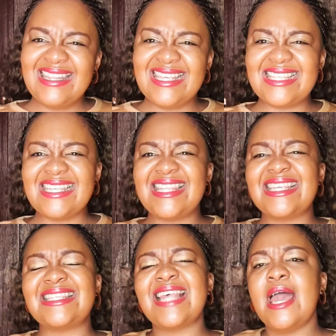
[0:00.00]
This is the
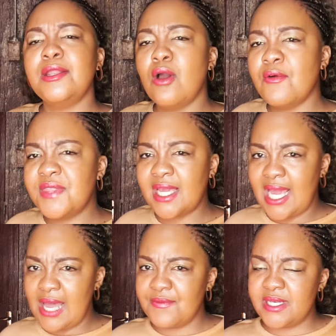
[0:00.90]
sign of the
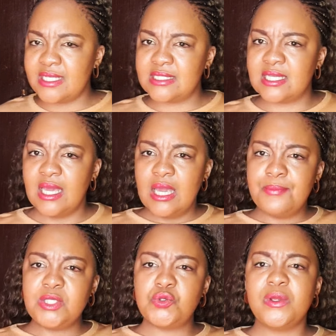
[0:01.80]
covenant
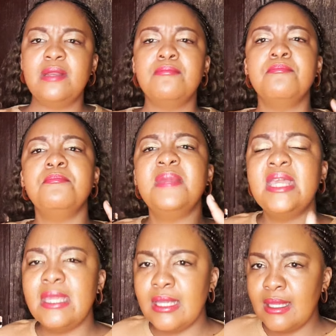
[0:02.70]
between
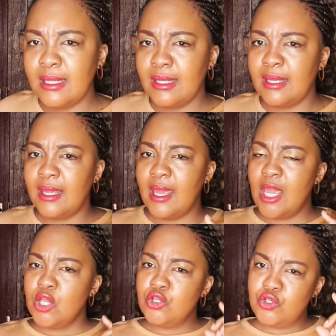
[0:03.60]
me,
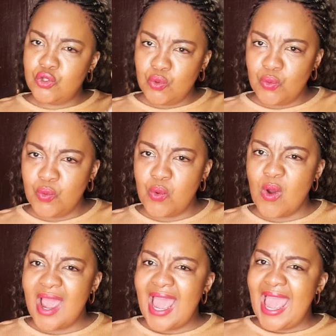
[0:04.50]
you,
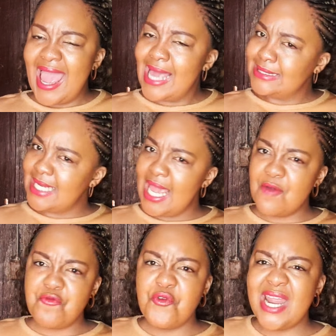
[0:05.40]
and
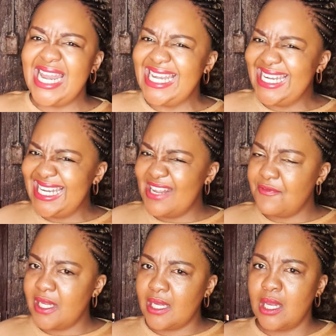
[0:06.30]
every
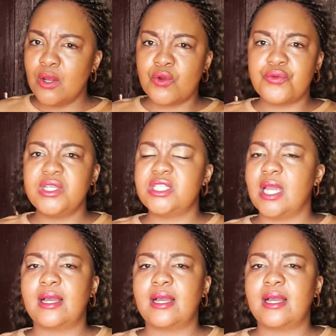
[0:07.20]
living creature.